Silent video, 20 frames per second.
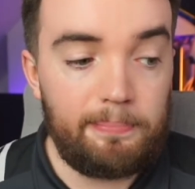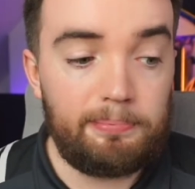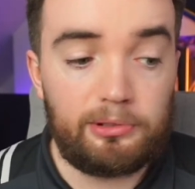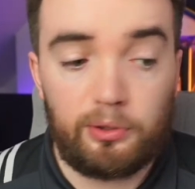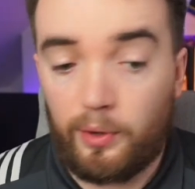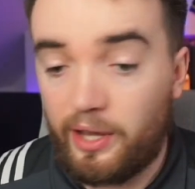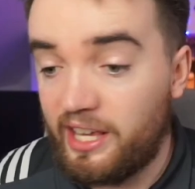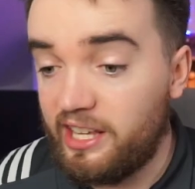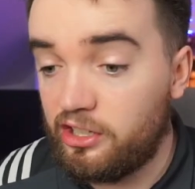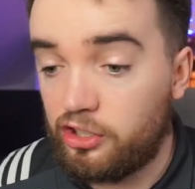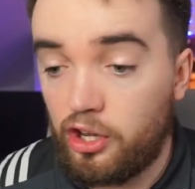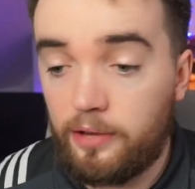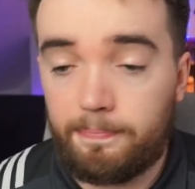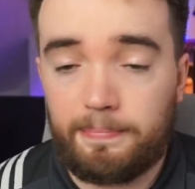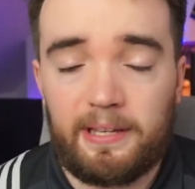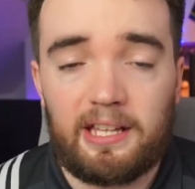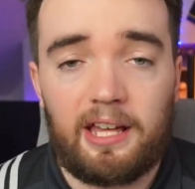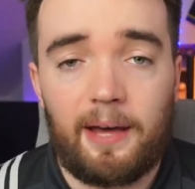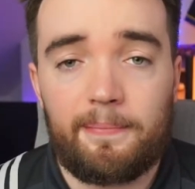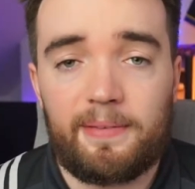So he could
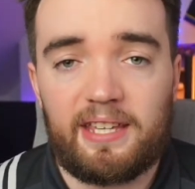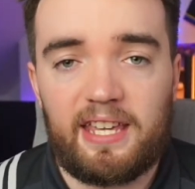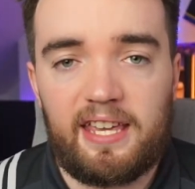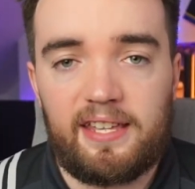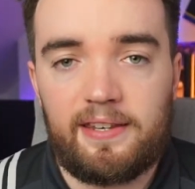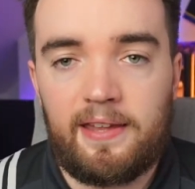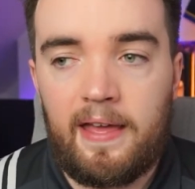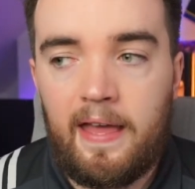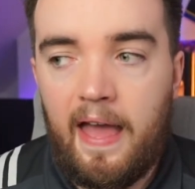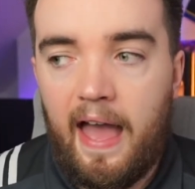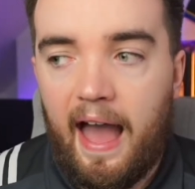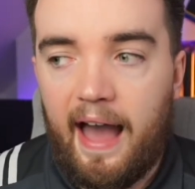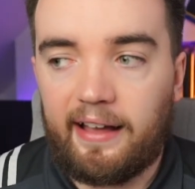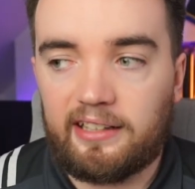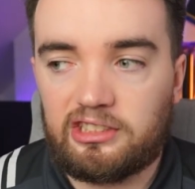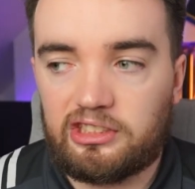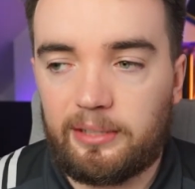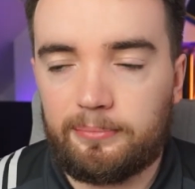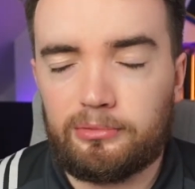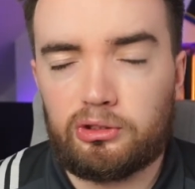be coming in as
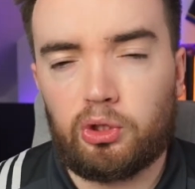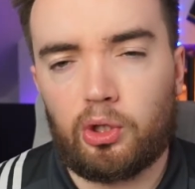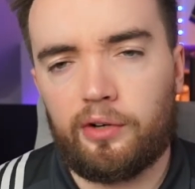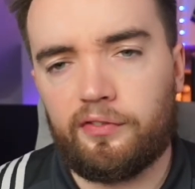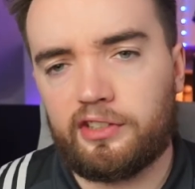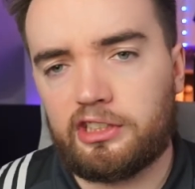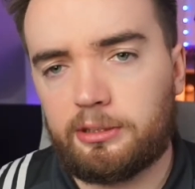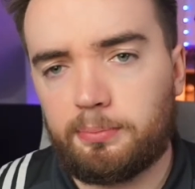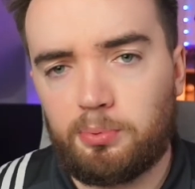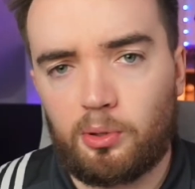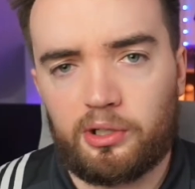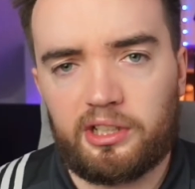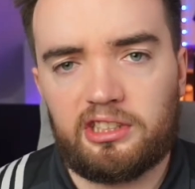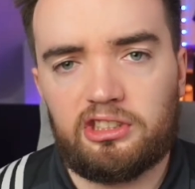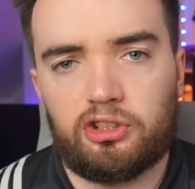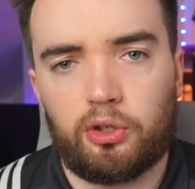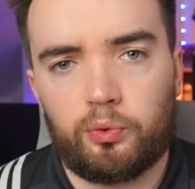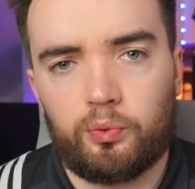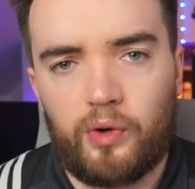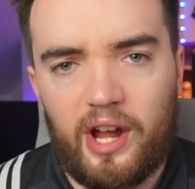some sort of a sporting
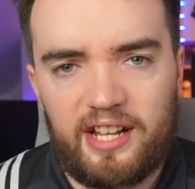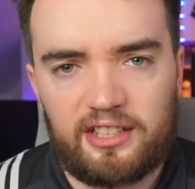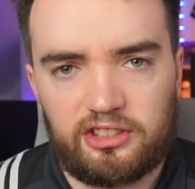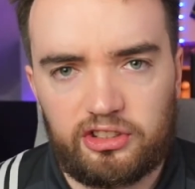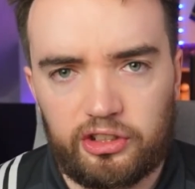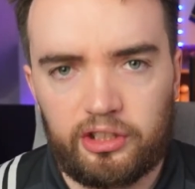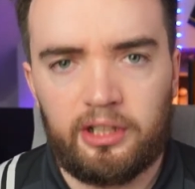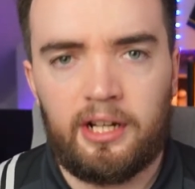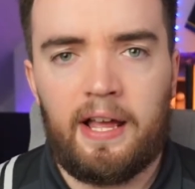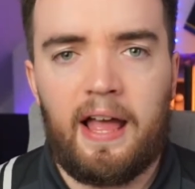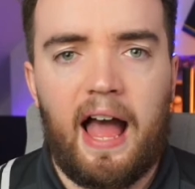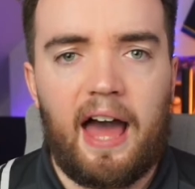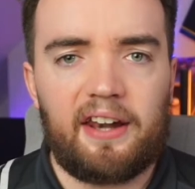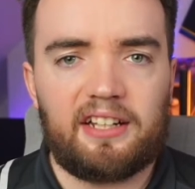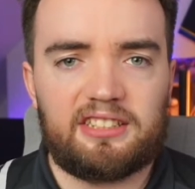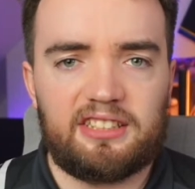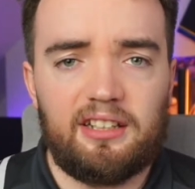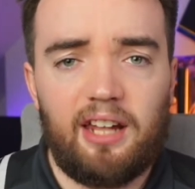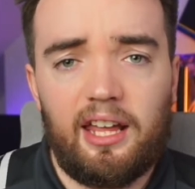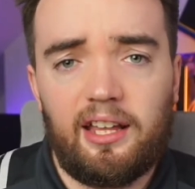director, and
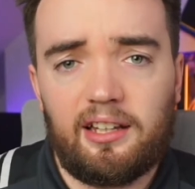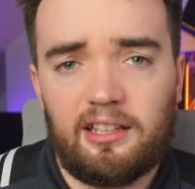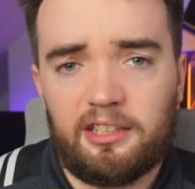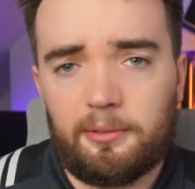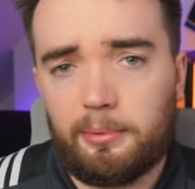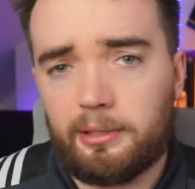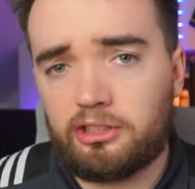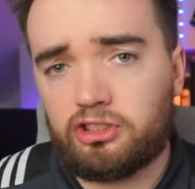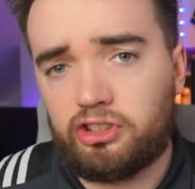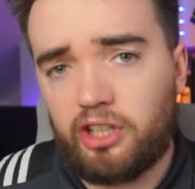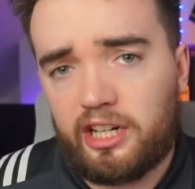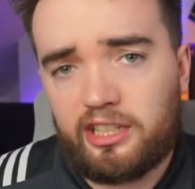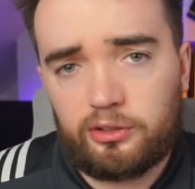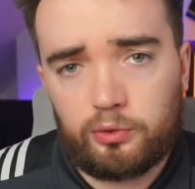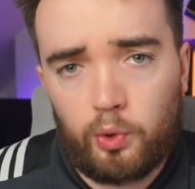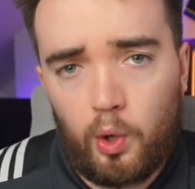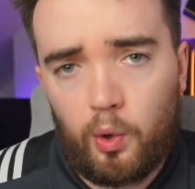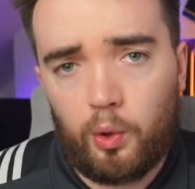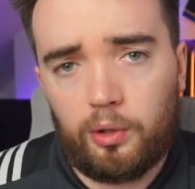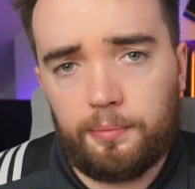it's likely to be a shared
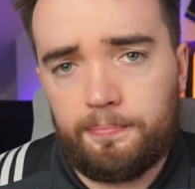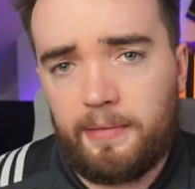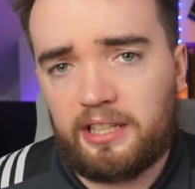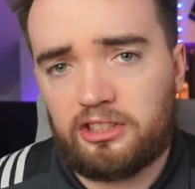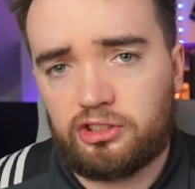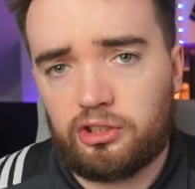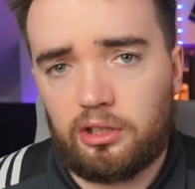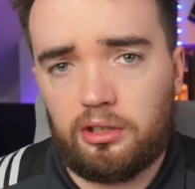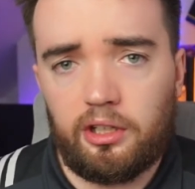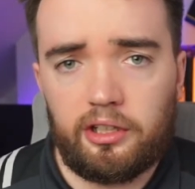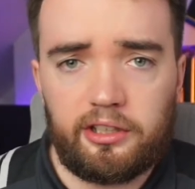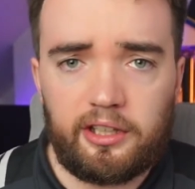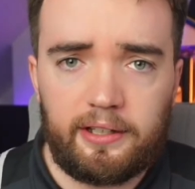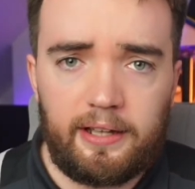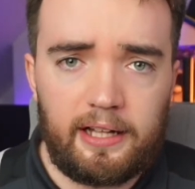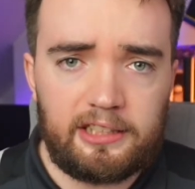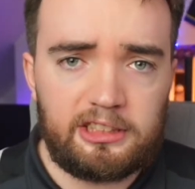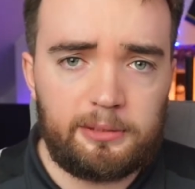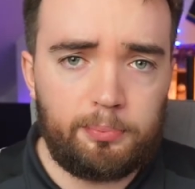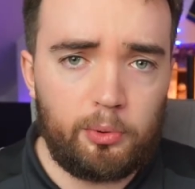role. Mitchell looking
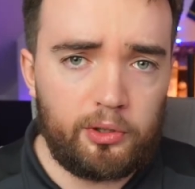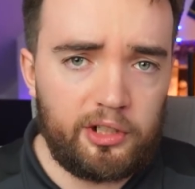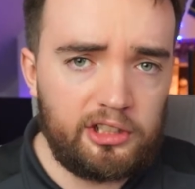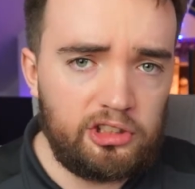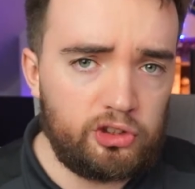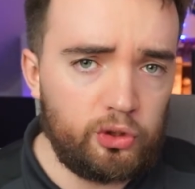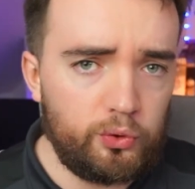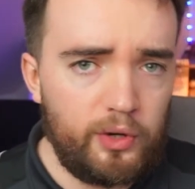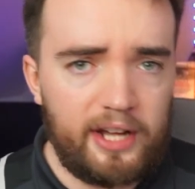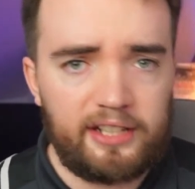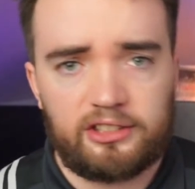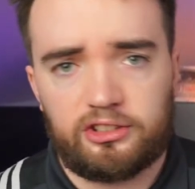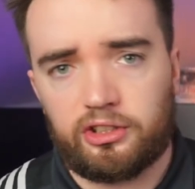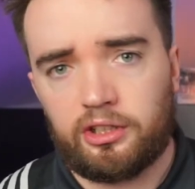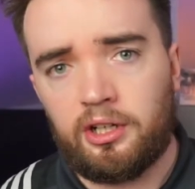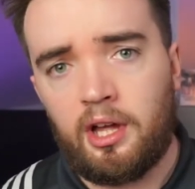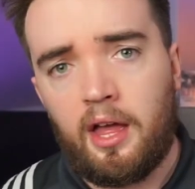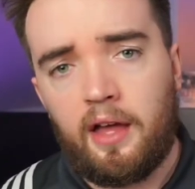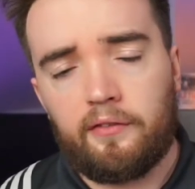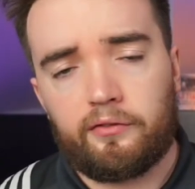at sporting director,
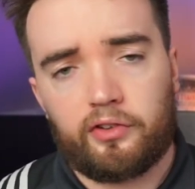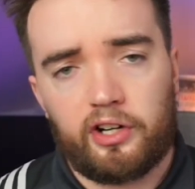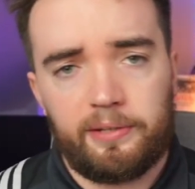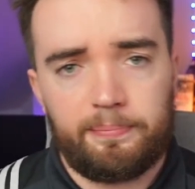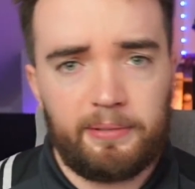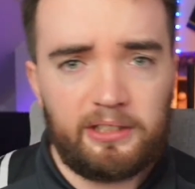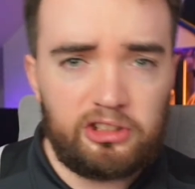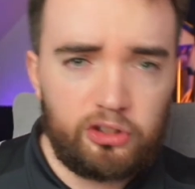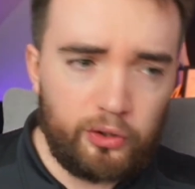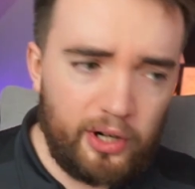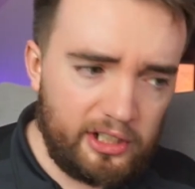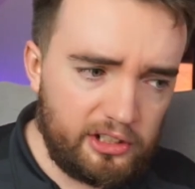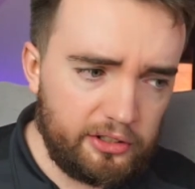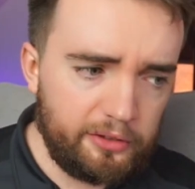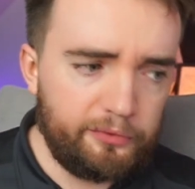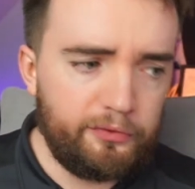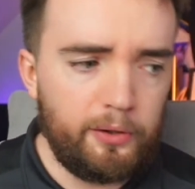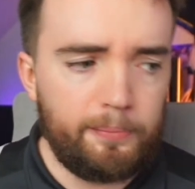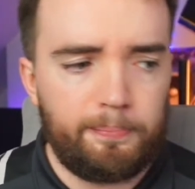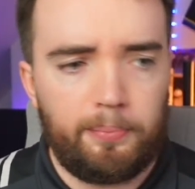Freedman director of
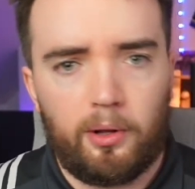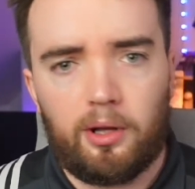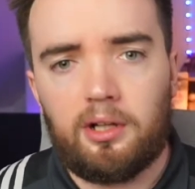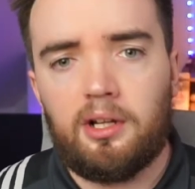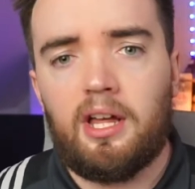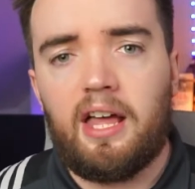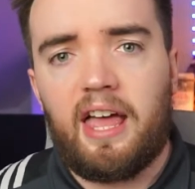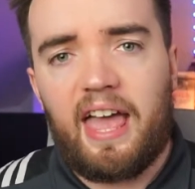football.